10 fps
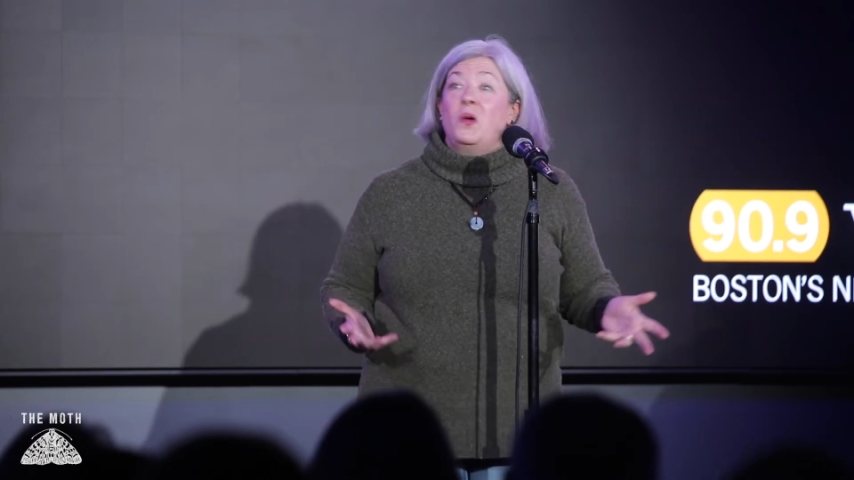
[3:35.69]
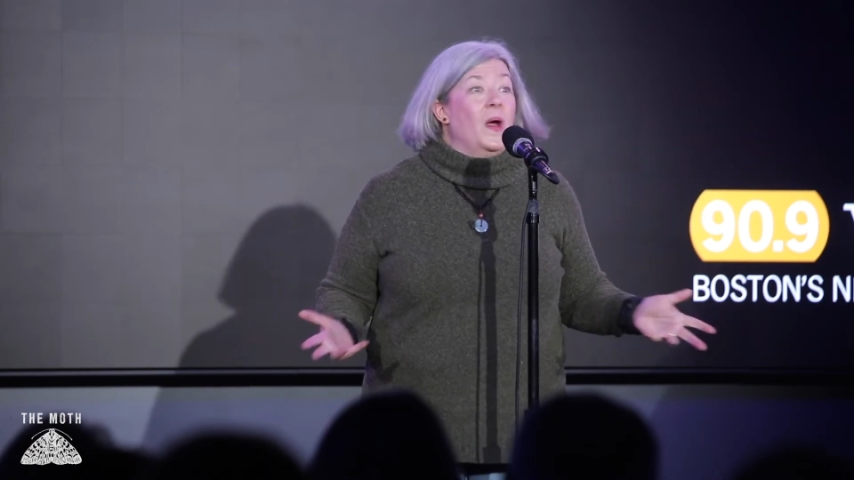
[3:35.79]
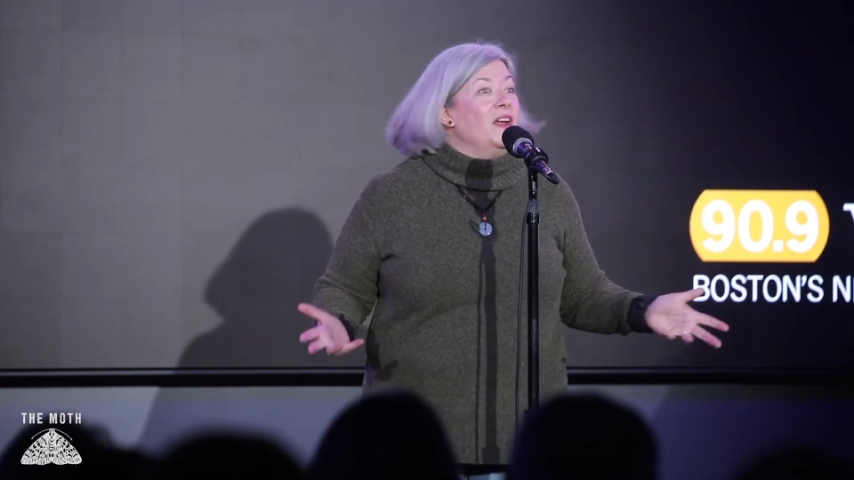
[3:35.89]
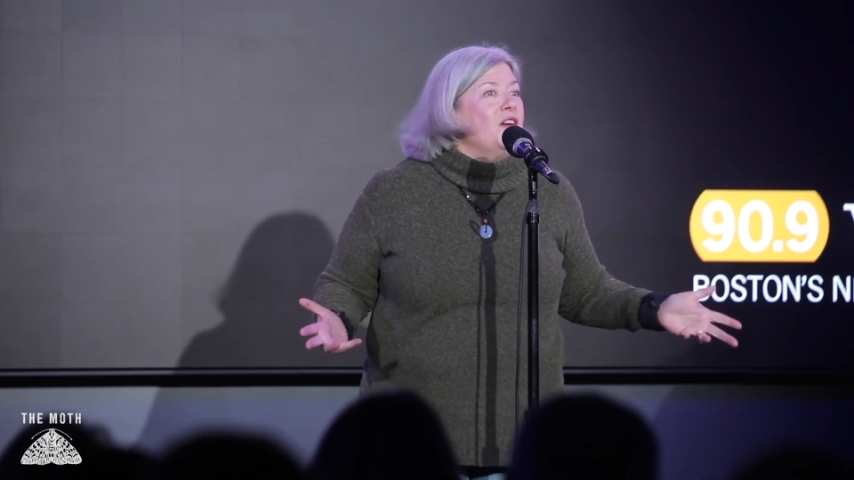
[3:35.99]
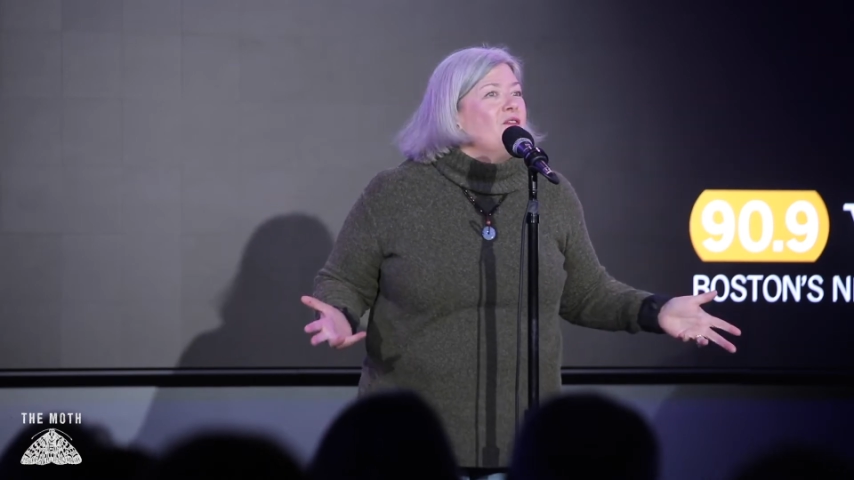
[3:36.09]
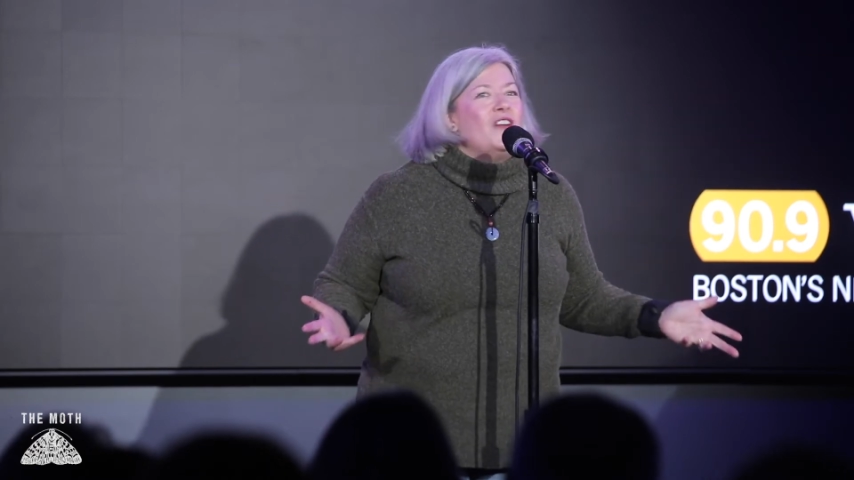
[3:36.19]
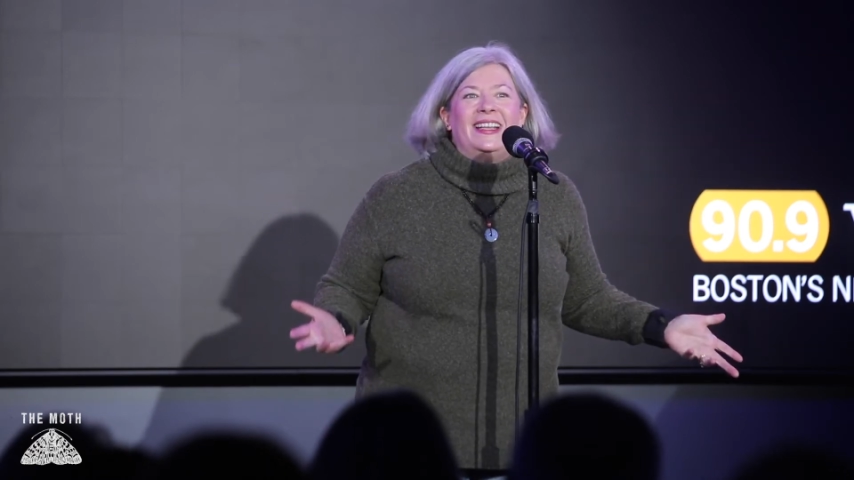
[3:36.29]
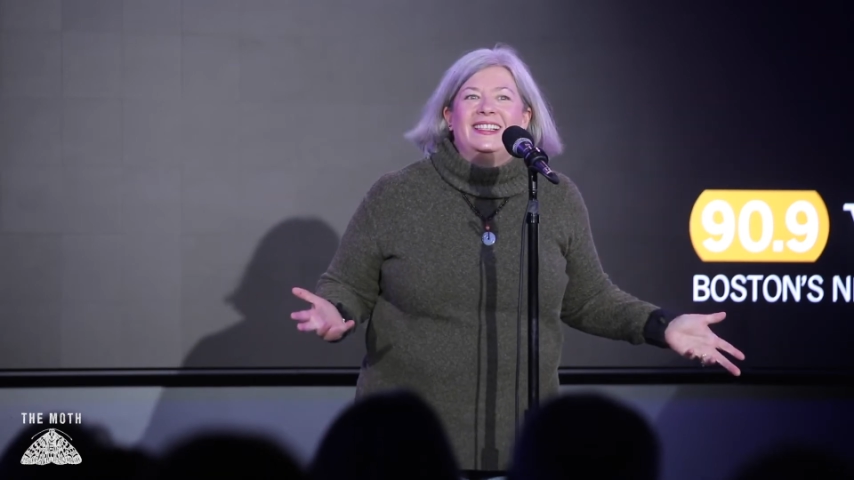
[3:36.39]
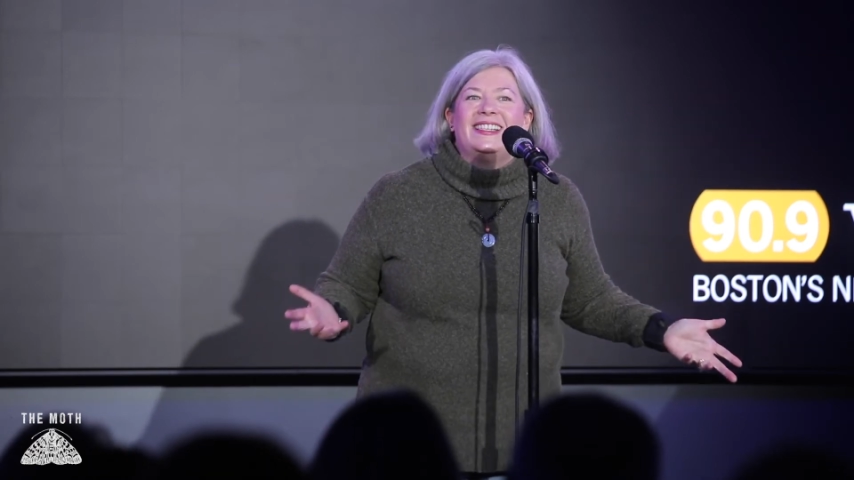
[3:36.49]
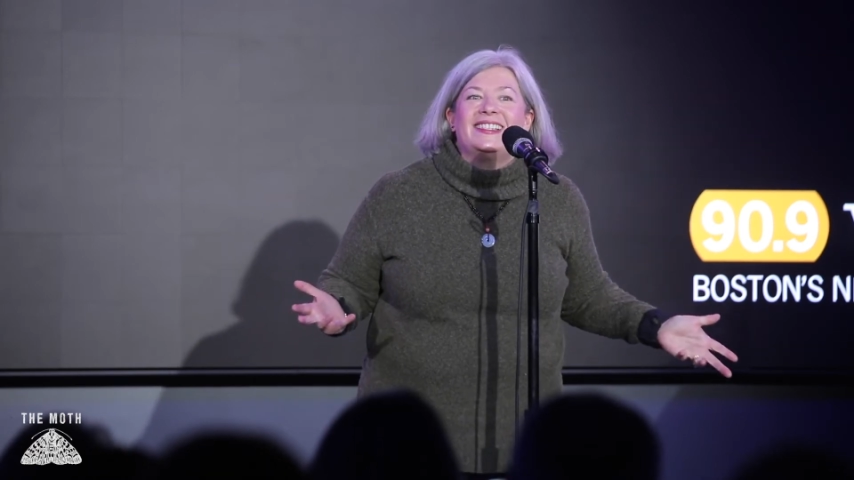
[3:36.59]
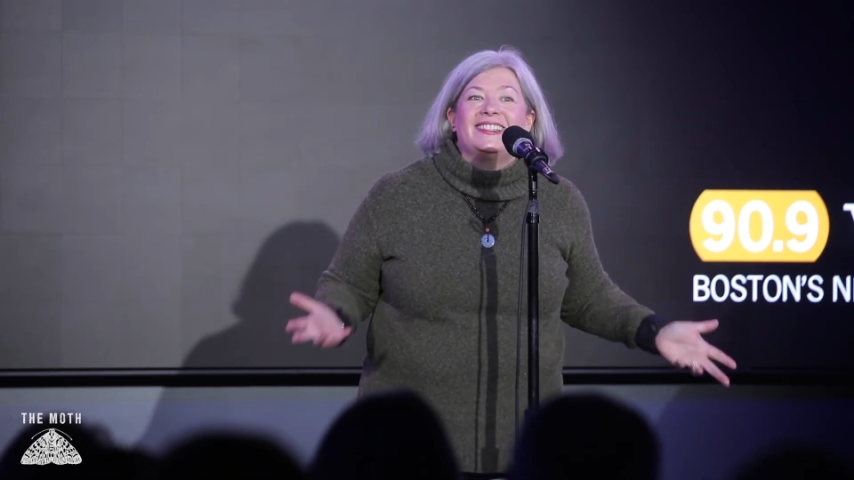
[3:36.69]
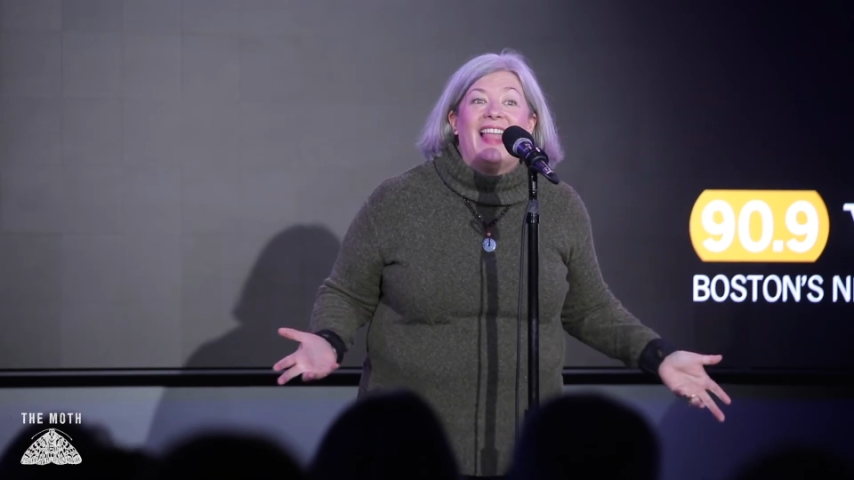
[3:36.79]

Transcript: where the frick is this